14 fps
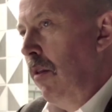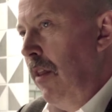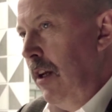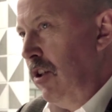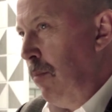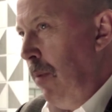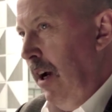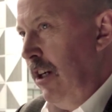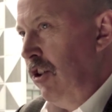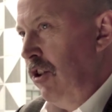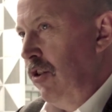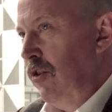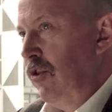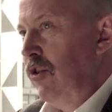These
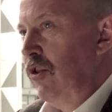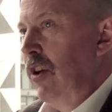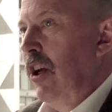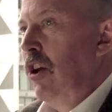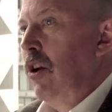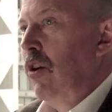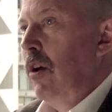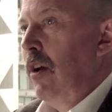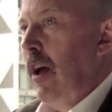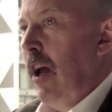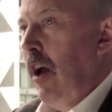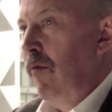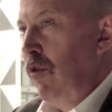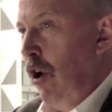patients
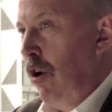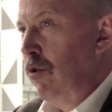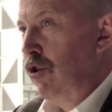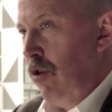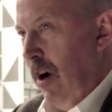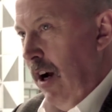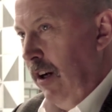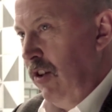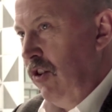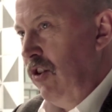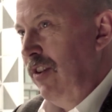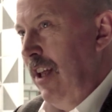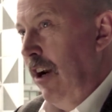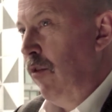have no
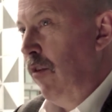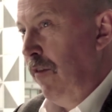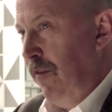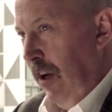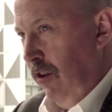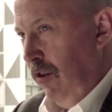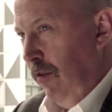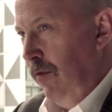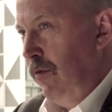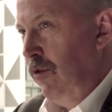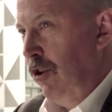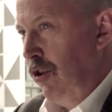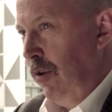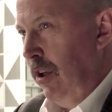drugs that are effective
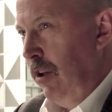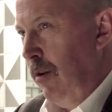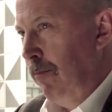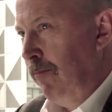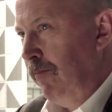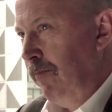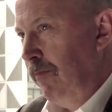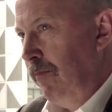to treat them.